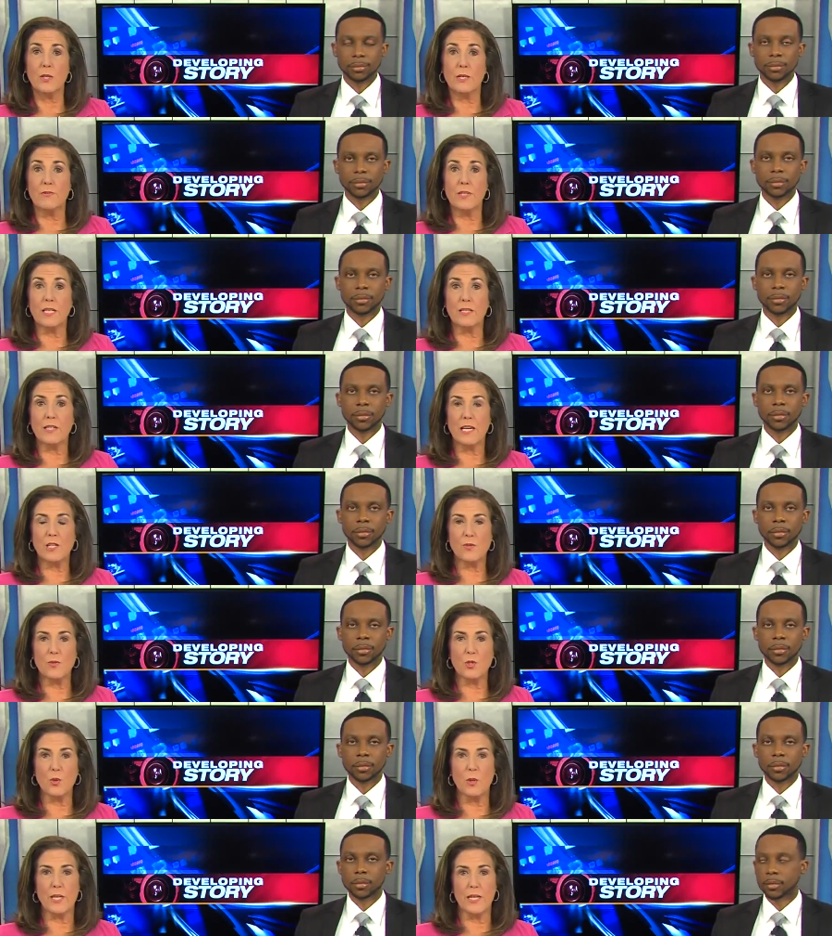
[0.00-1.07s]
Speaker 1: Good evening and thanks
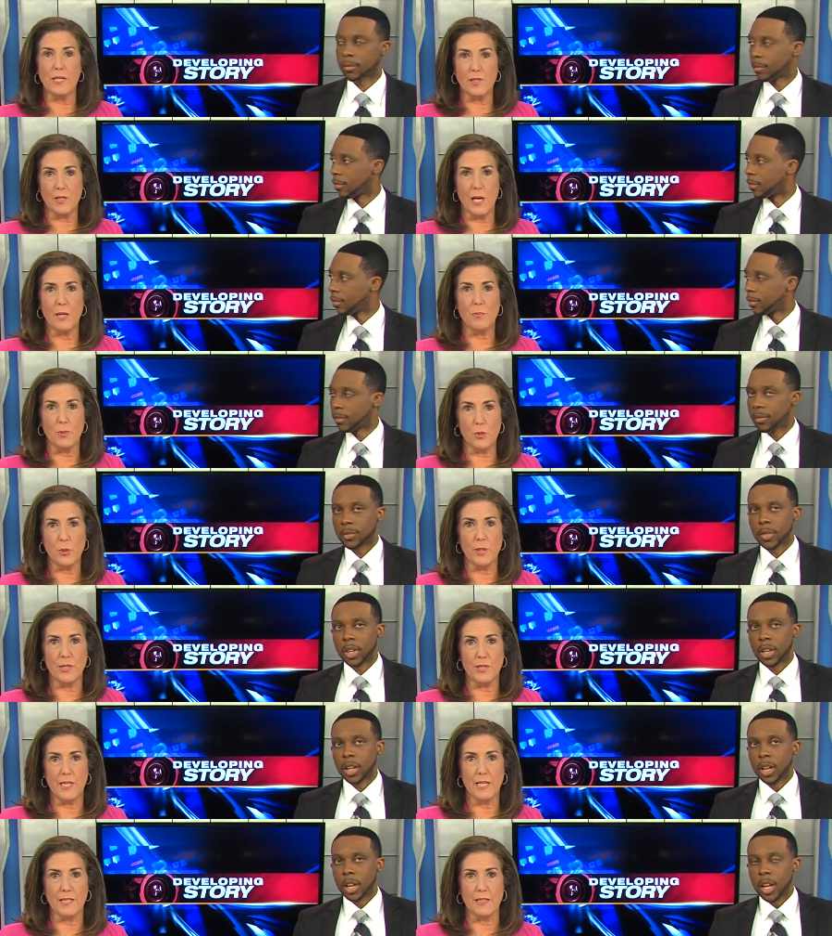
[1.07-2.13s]
for joining us. I'm
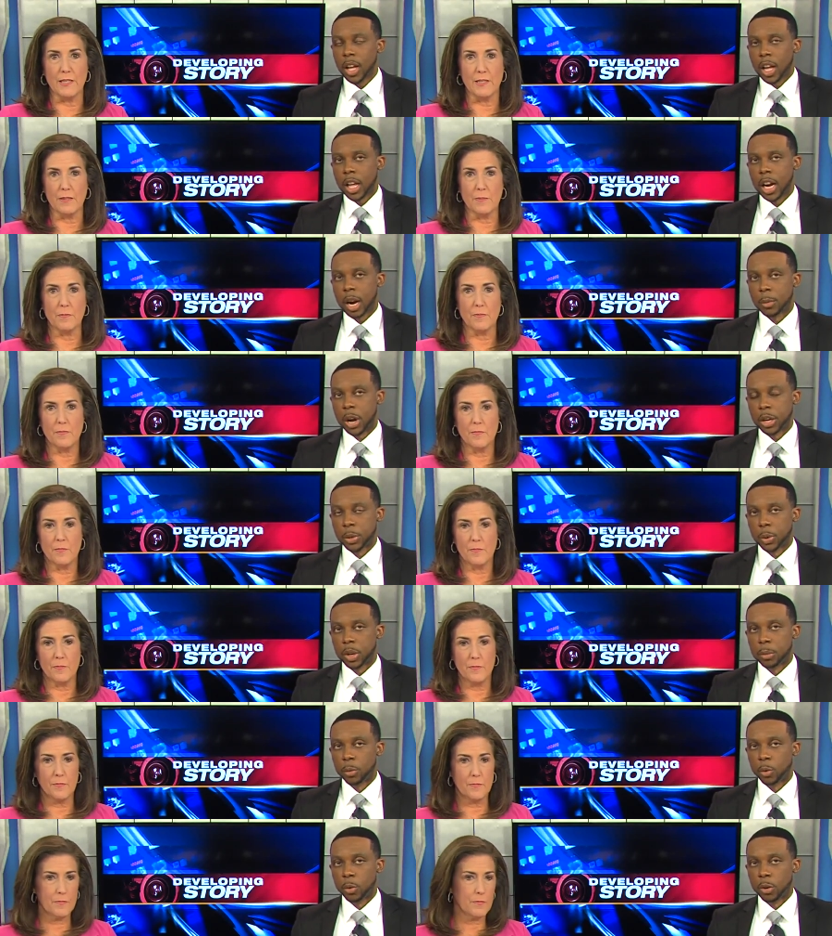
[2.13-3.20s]
Patrice Dayton.
Speaker 2: And I'm
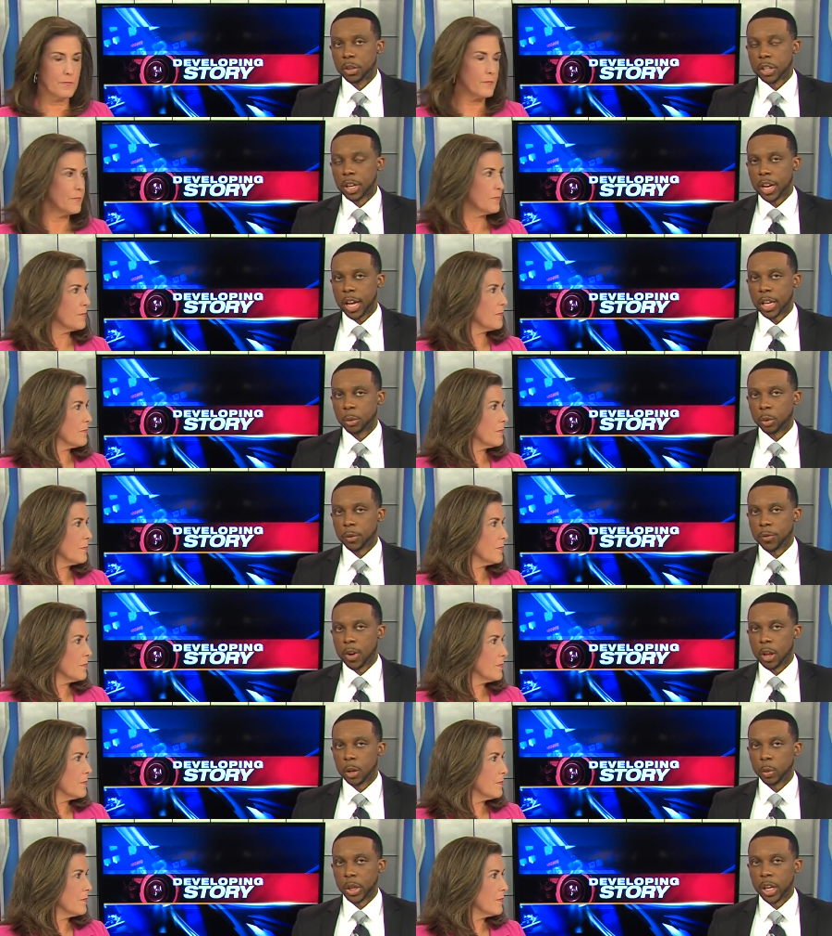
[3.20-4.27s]
Rondrell Moore. Tonight we're
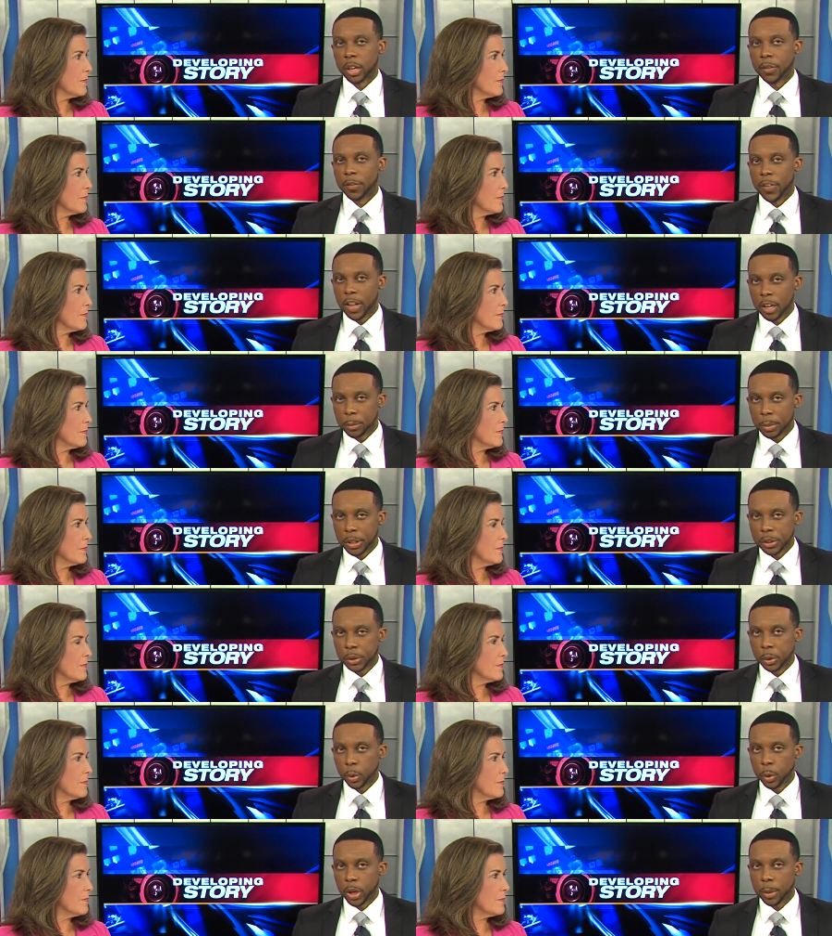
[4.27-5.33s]
following a developing
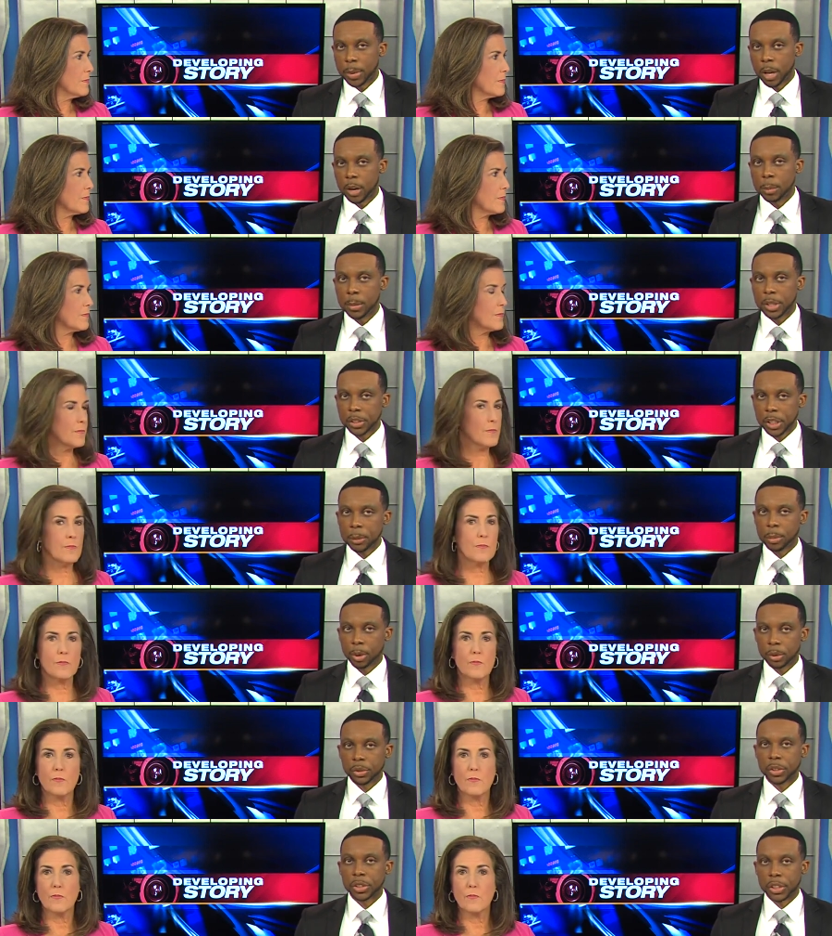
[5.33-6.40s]
story about a missing
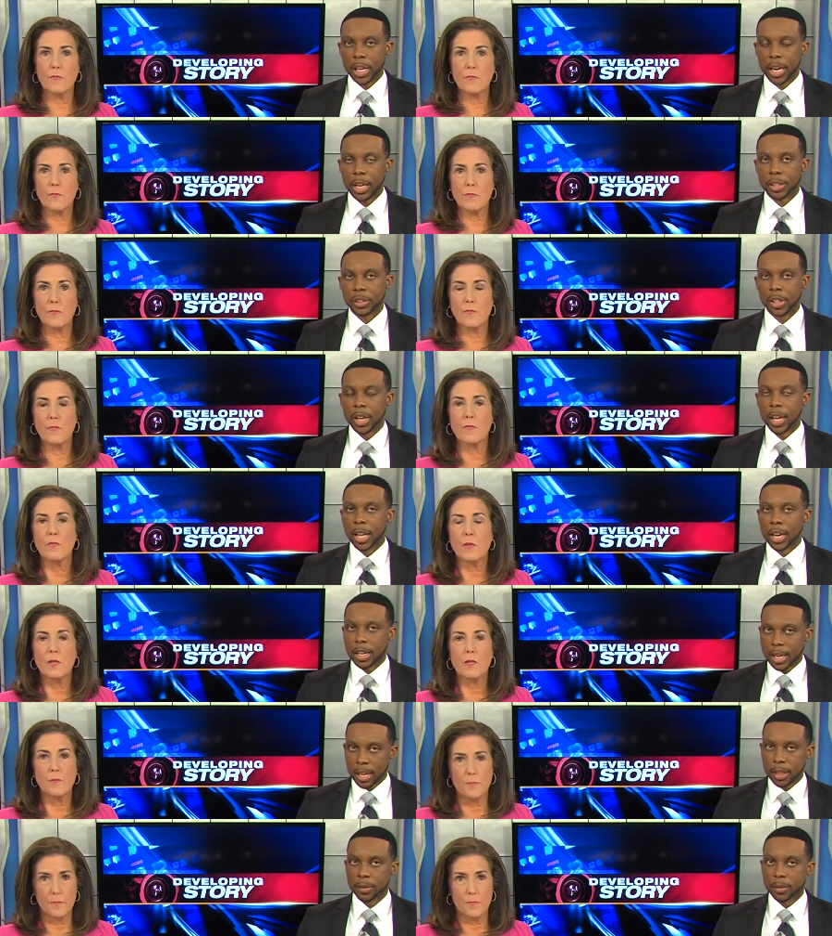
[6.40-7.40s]
persons case and a death